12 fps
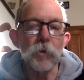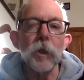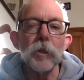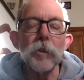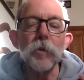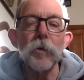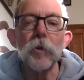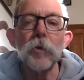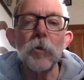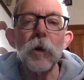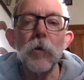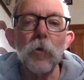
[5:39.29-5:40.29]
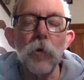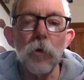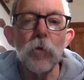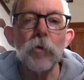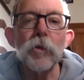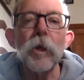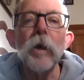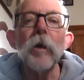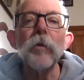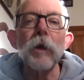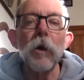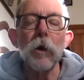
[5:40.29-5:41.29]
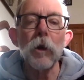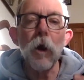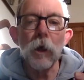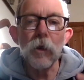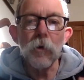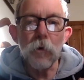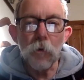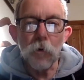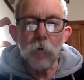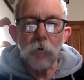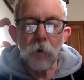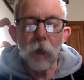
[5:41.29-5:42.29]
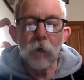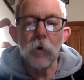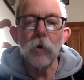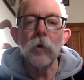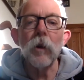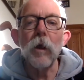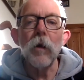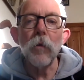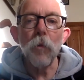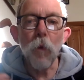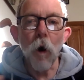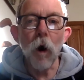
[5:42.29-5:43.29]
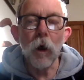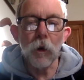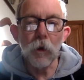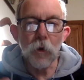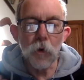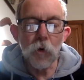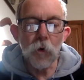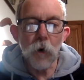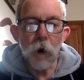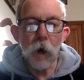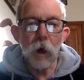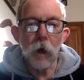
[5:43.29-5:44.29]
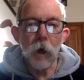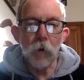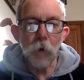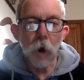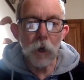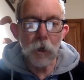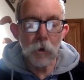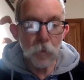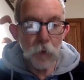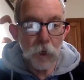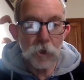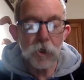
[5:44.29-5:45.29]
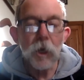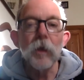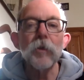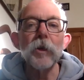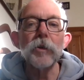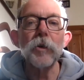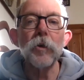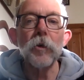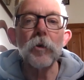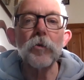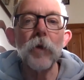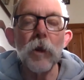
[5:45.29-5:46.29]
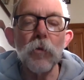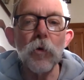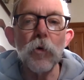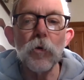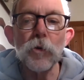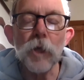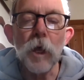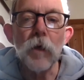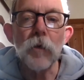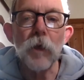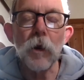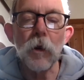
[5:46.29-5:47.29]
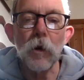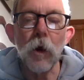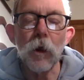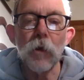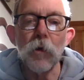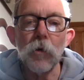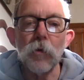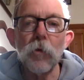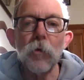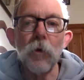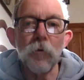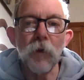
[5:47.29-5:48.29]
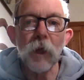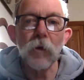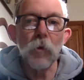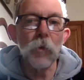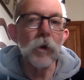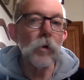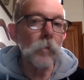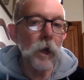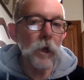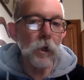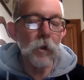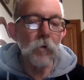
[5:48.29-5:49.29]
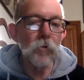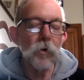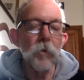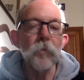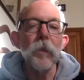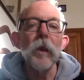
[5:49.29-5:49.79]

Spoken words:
These are the 3 rules that I'd like you to reflect on while you're writing your pitch. These are the 3 rules that I'd like you to reflect on when you're making your film.